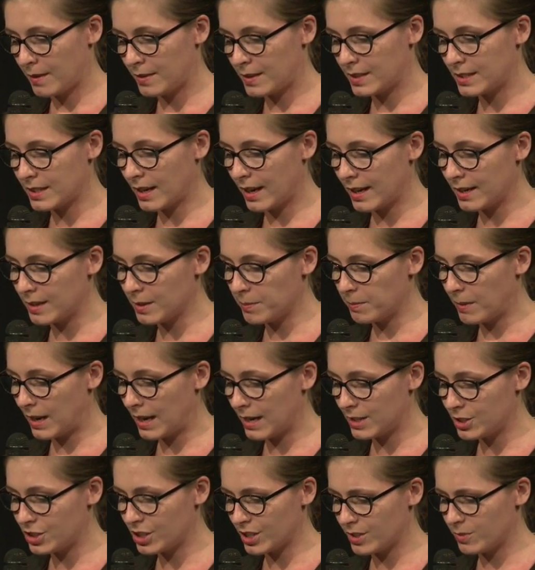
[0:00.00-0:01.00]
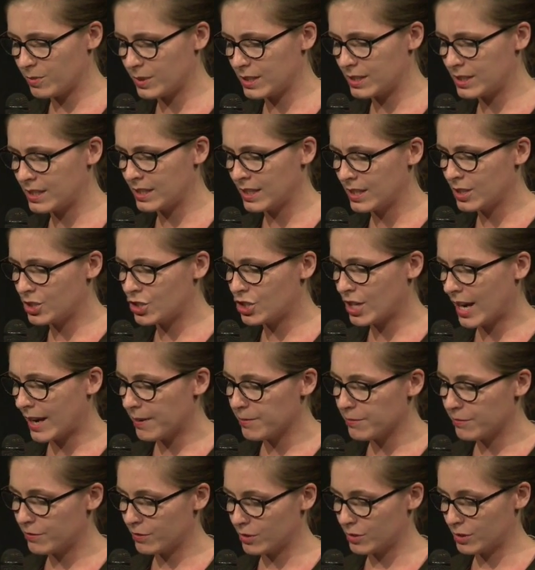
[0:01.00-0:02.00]
The tidal margin was
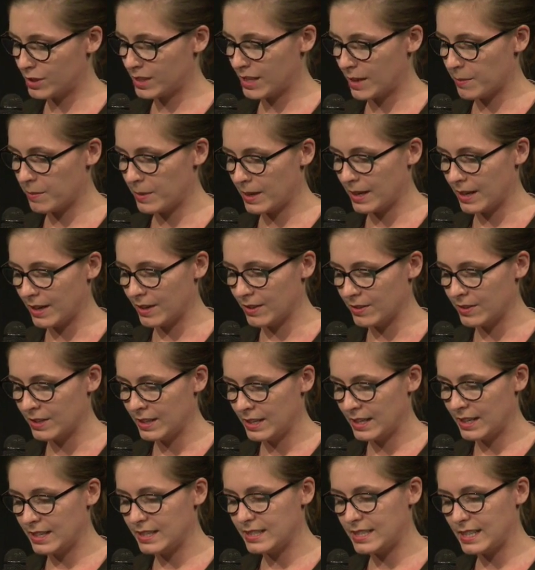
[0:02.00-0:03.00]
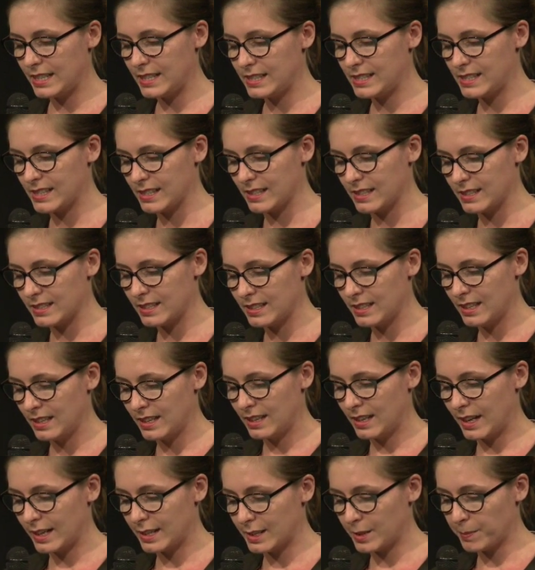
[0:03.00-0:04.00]
shameful somehow, indecent,
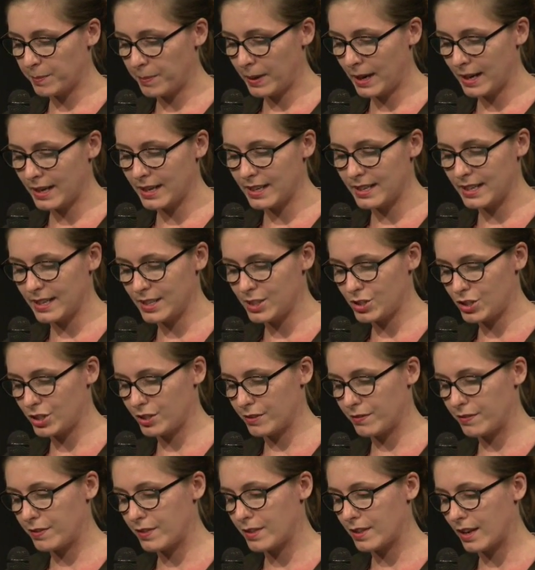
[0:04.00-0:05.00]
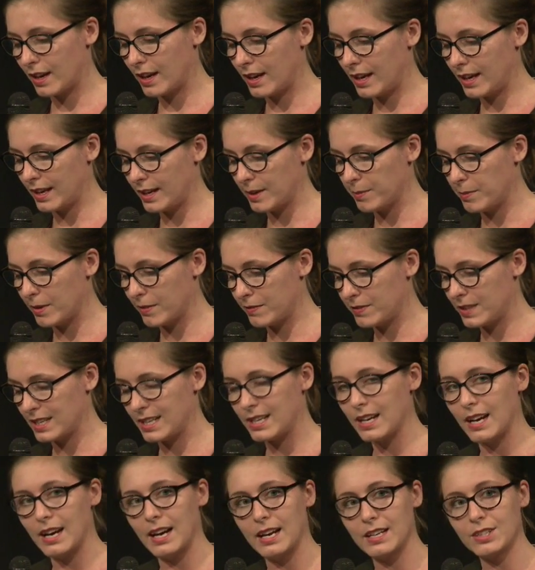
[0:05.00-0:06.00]
like the puckered inch of thigh above the
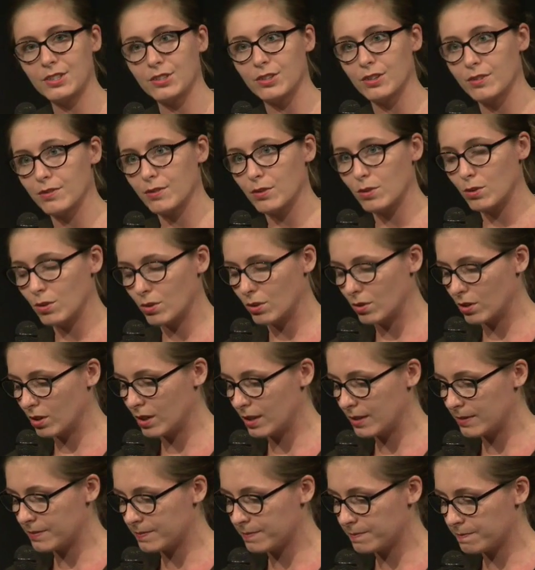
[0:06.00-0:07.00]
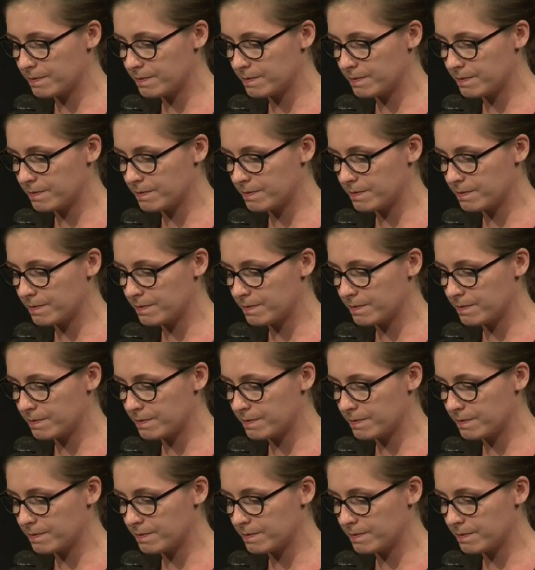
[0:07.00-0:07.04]
garter of a whore.